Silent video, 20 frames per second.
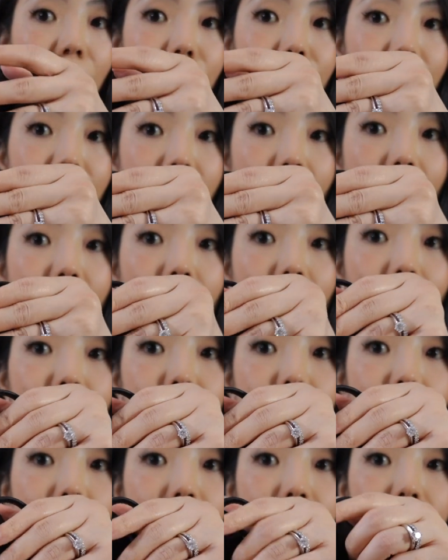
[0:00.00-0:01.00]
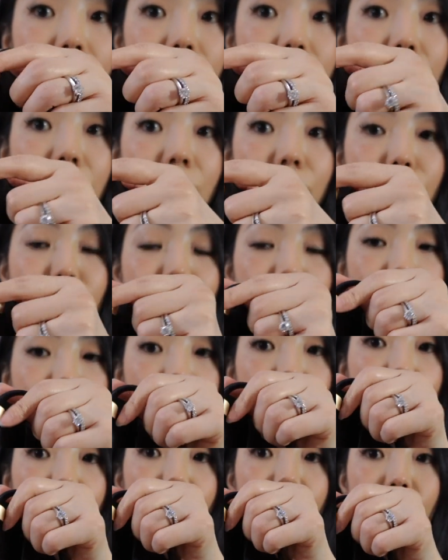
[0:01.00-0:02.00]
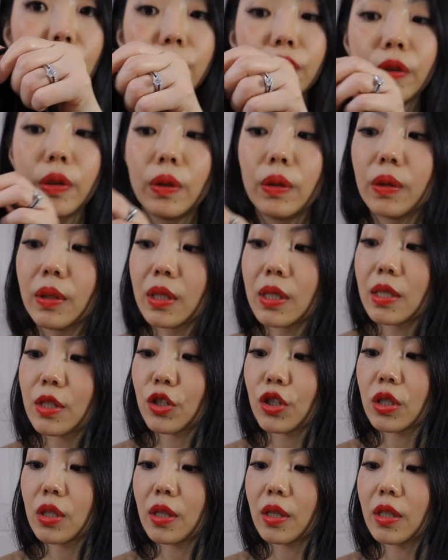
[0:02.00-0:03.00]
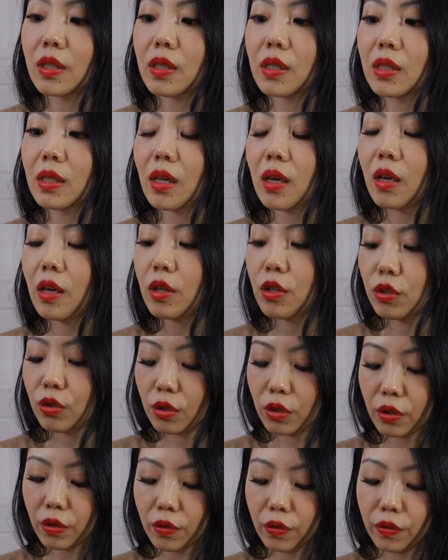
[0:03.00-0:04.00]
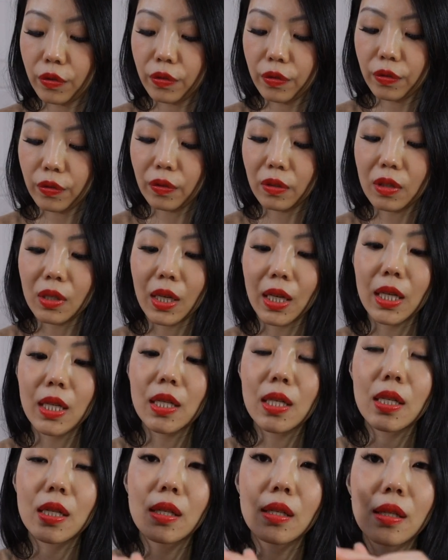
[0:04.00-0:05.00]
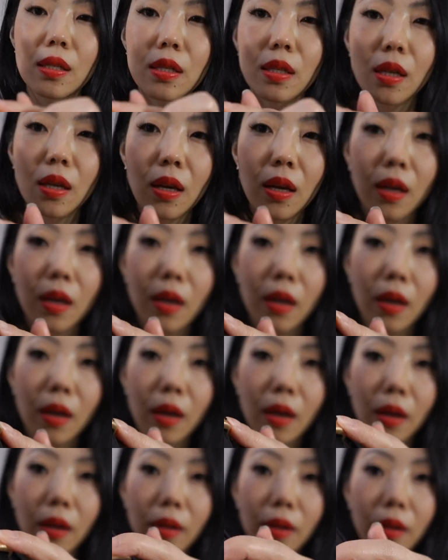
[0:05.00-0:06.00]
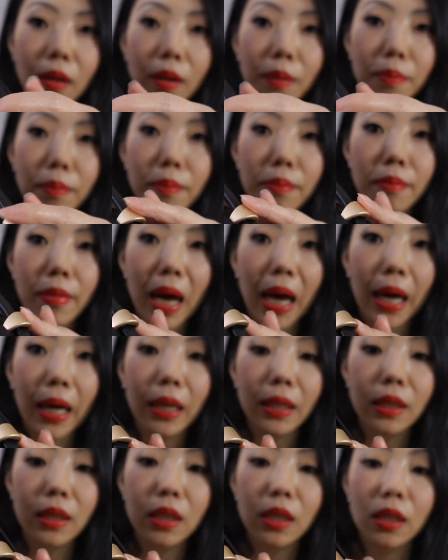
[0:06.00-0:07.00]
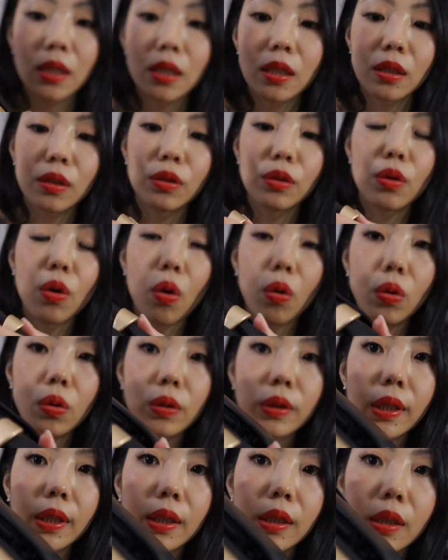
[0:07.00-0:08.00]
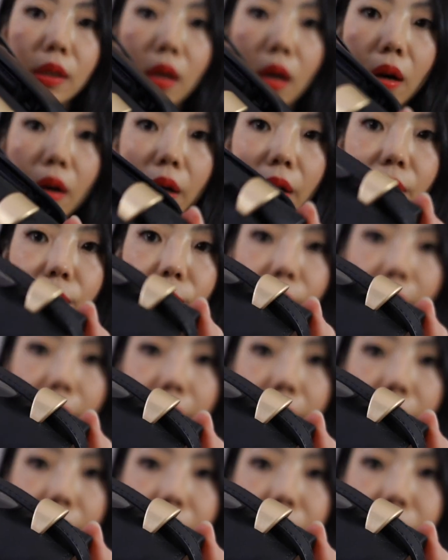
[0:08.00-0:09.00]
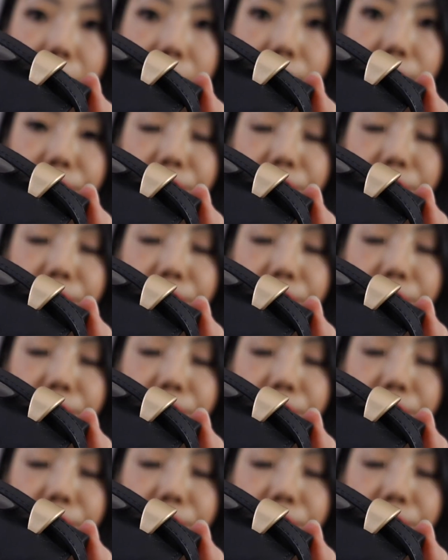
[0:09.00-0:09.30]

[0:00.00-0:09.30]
but the hardware is beautiful it's just this sort of nice matte golden hardware